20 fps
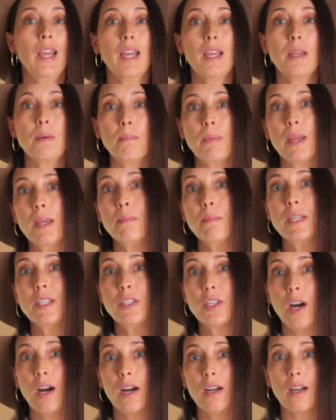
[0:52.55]
and maybe
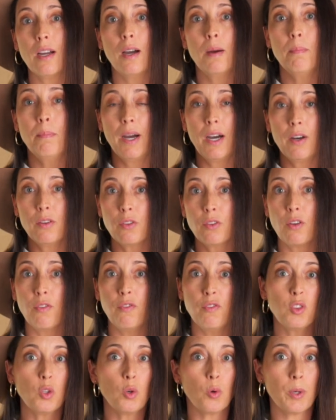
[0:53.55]
talk about the
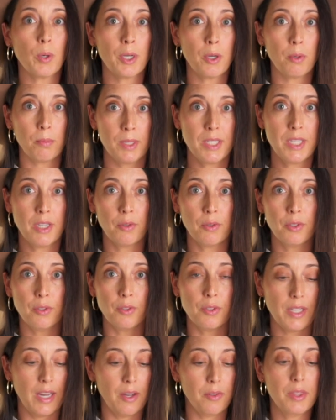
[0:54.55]
flooring or
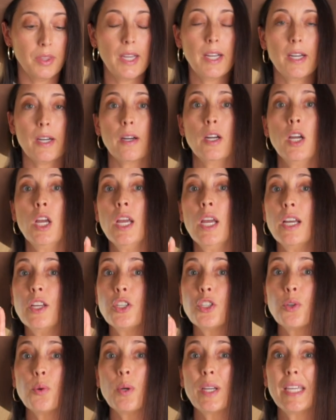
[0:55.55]
materials out there.
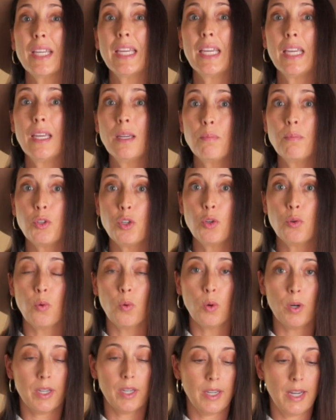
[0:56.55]
And so it keeps you
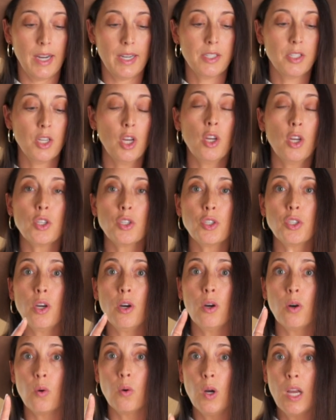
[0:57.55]
organized.
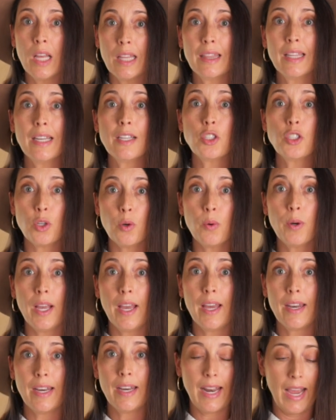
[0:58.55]
So let's go
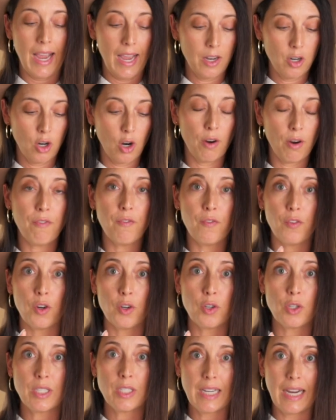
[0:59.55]
ahead and add our
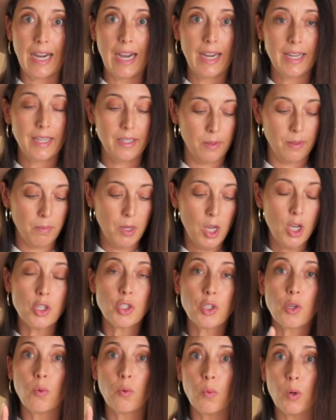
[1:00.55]
first item.
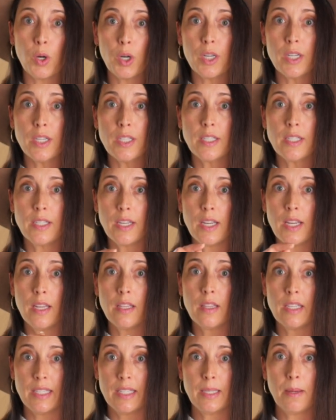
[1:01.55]
So we're gonna see
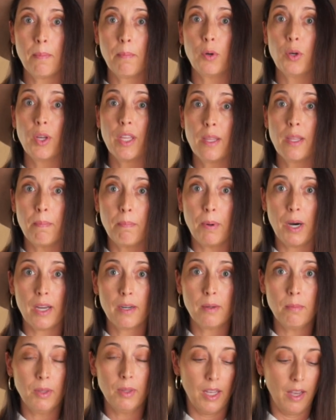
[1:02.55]
the symbol in the
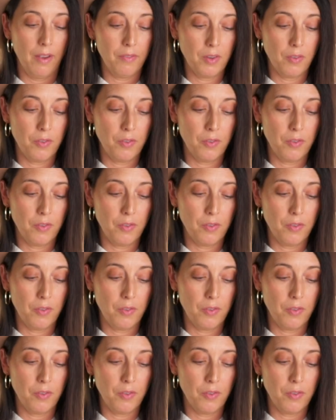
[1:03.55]
bottom left